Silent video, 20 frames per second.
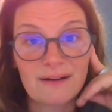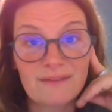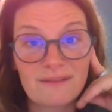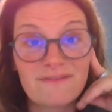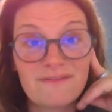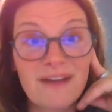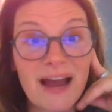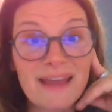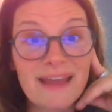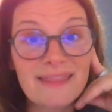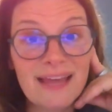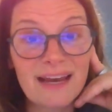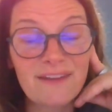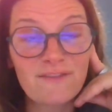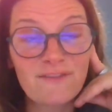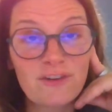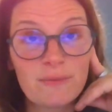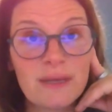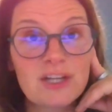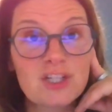find that
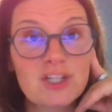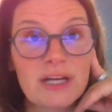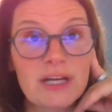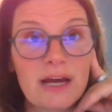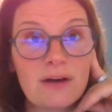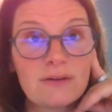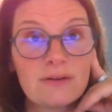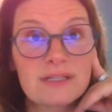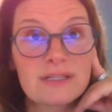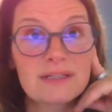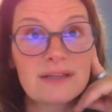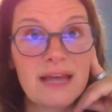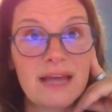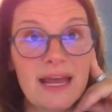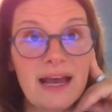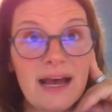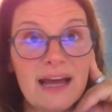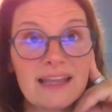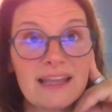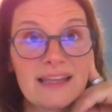information out
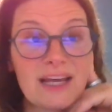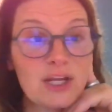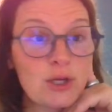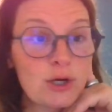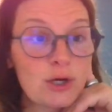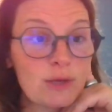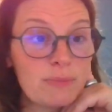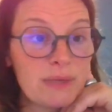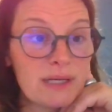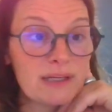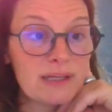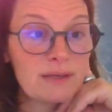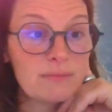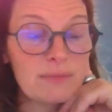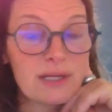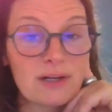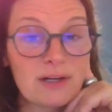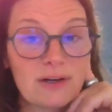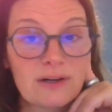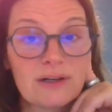and let your opinion
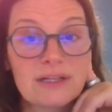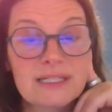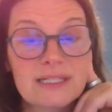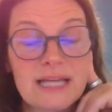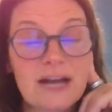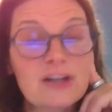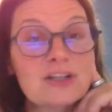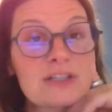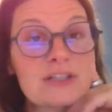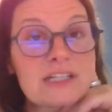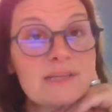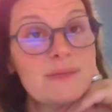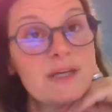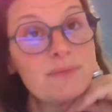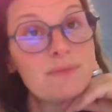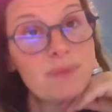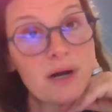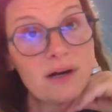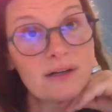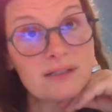be heard is actually to be a
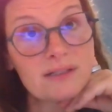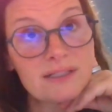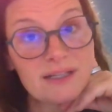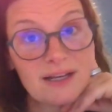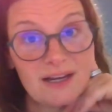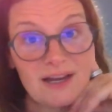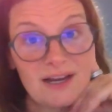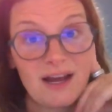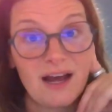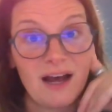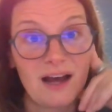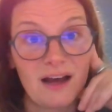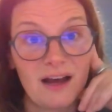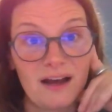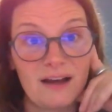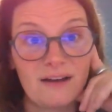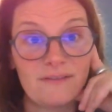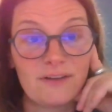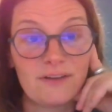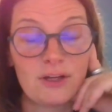part
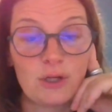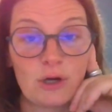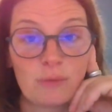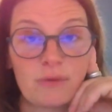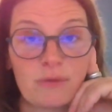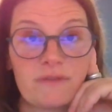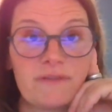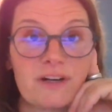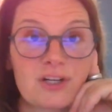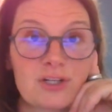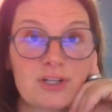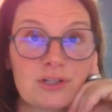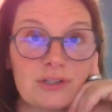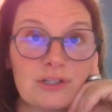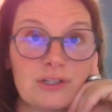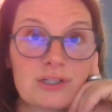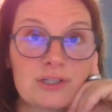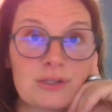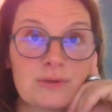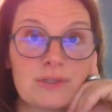of your professional
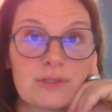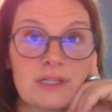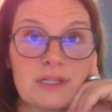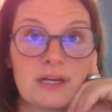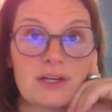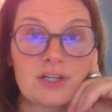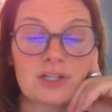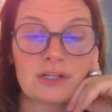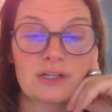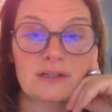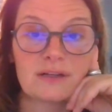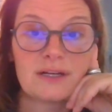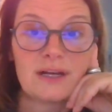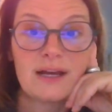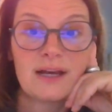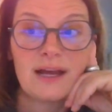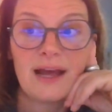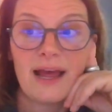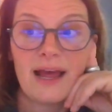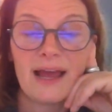association.
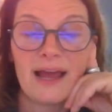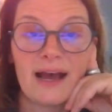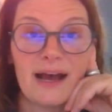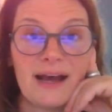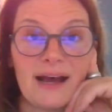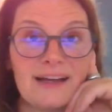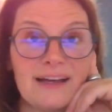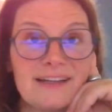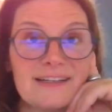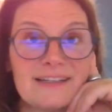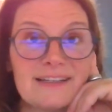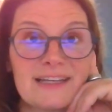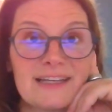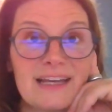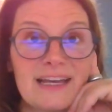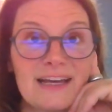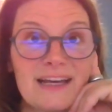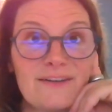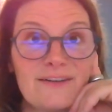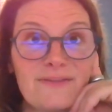And
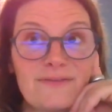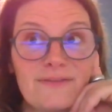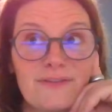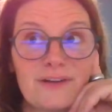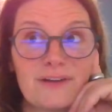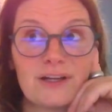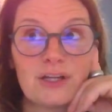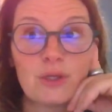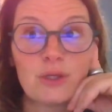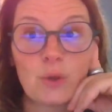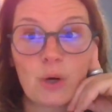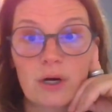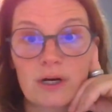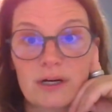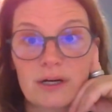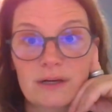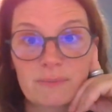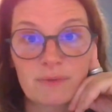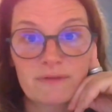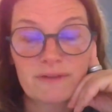if
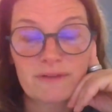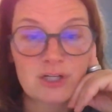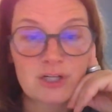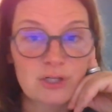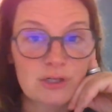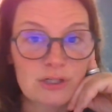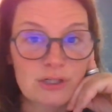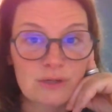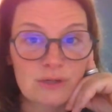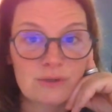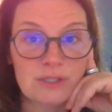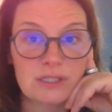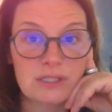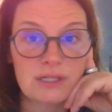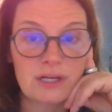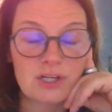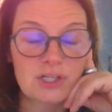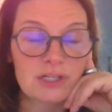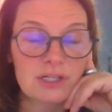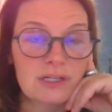your professional
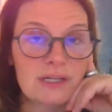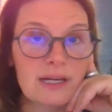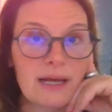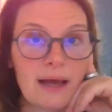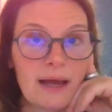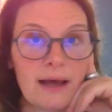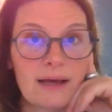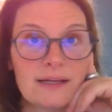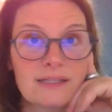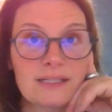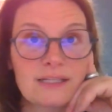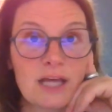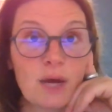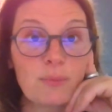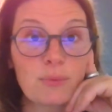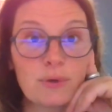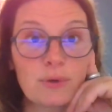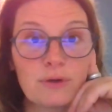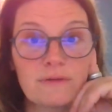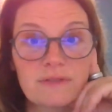association has
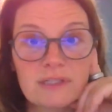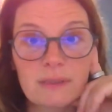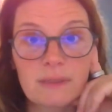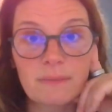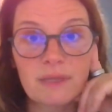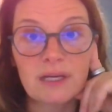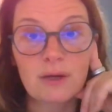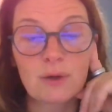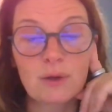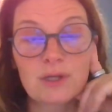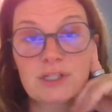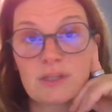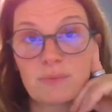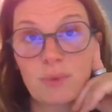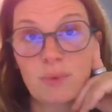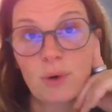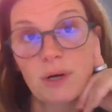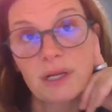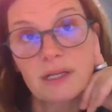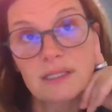approved something or
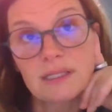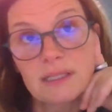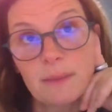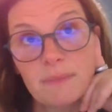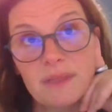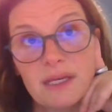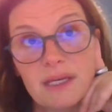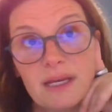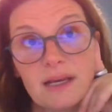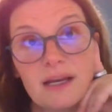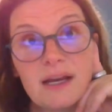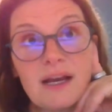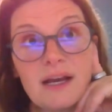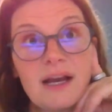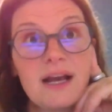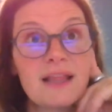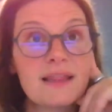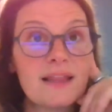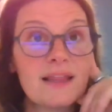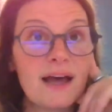supporting something
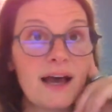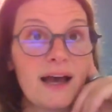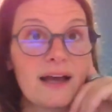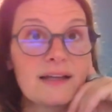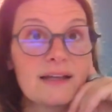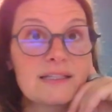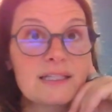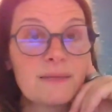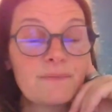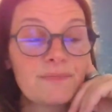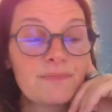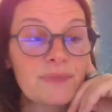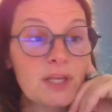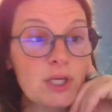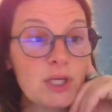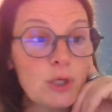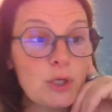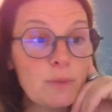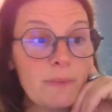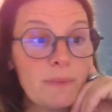that you